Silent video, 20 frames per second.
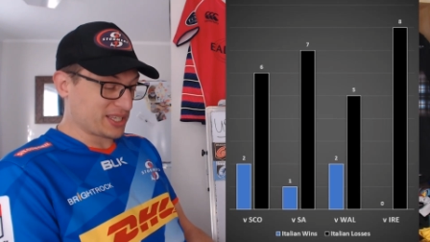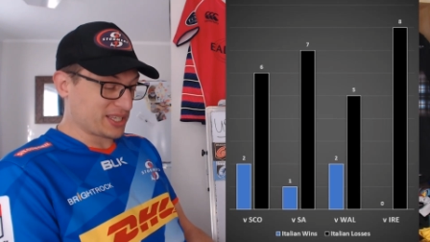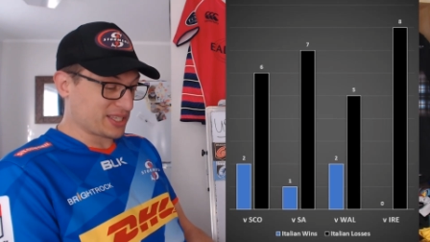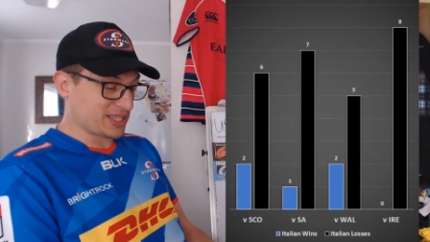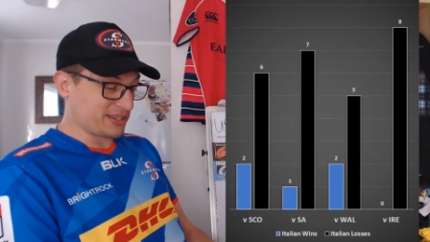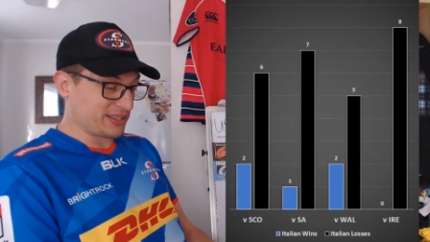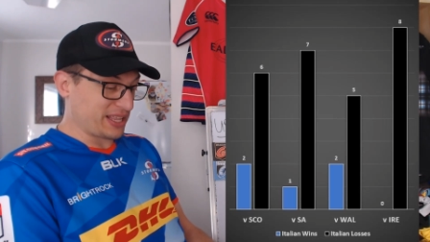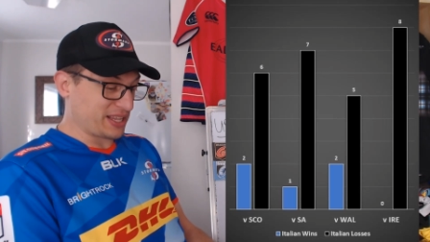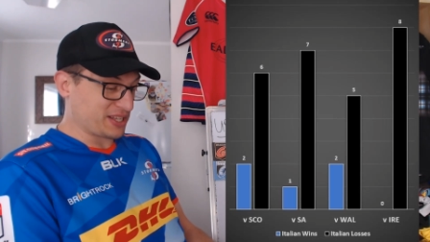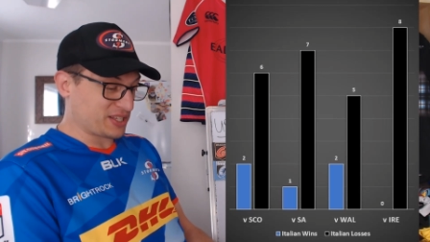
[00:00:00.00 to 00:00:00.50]

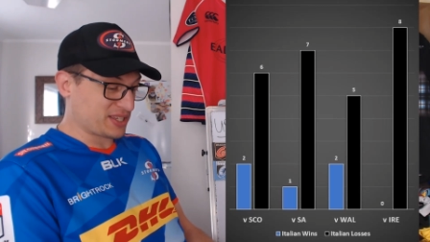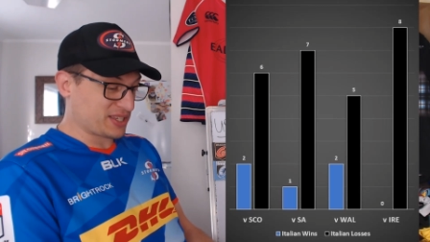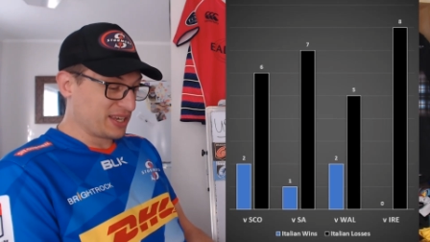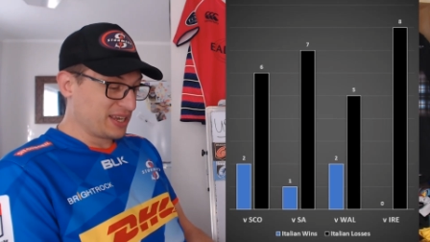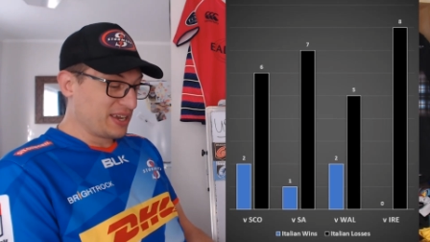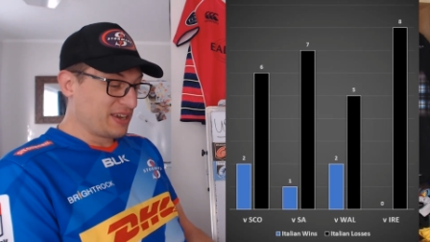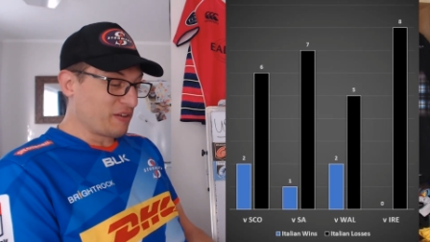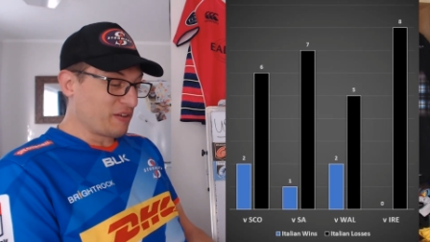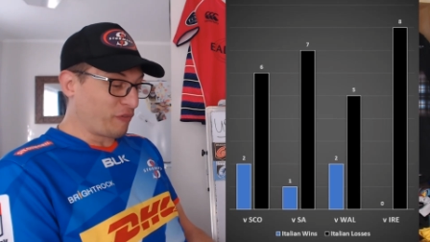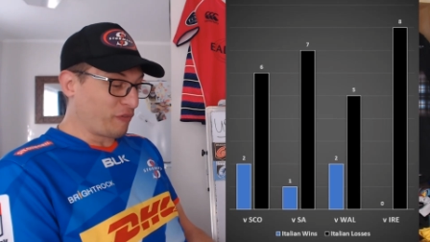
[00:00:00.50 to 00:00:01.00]
So that's
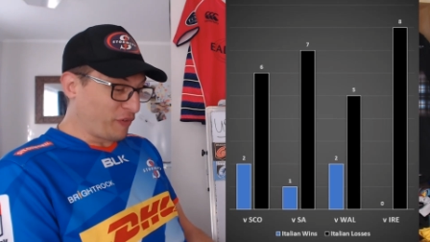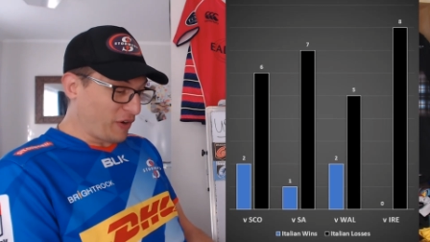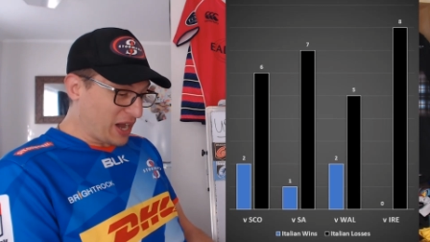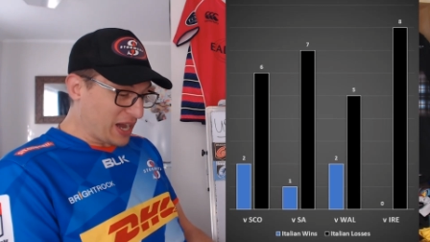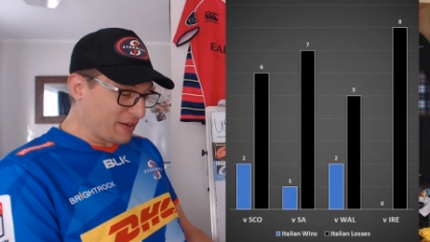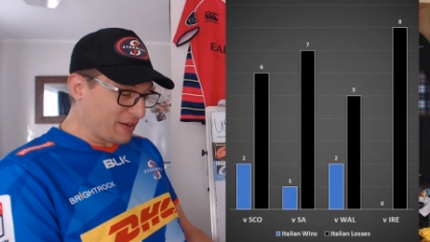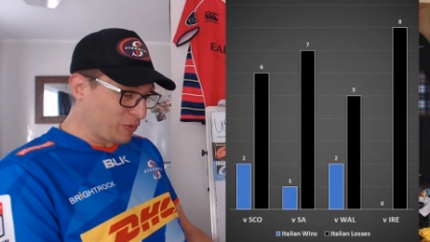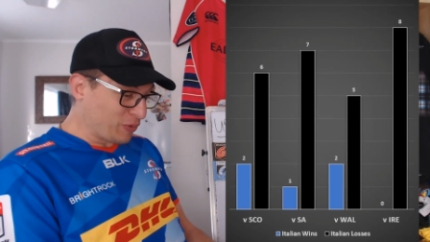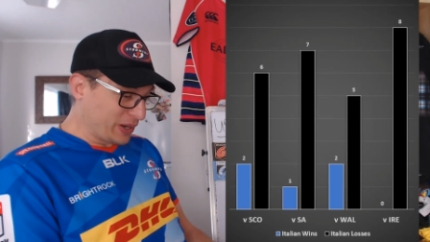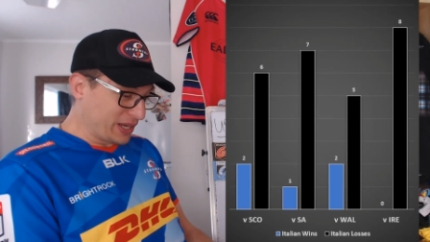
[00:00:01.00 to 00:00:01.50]

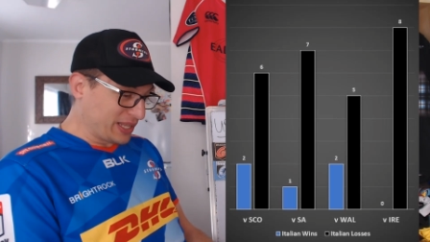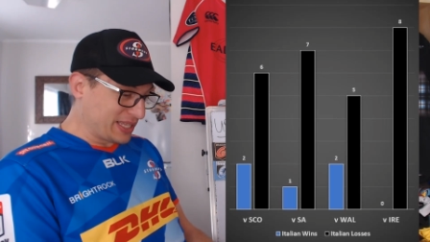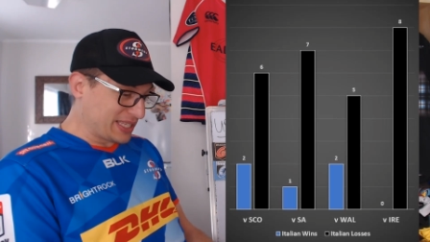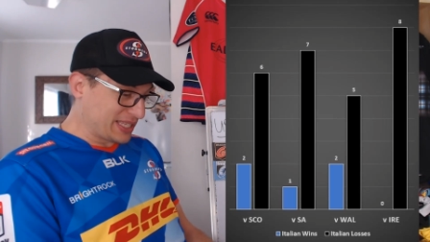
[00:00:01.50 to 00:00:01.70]
5 wins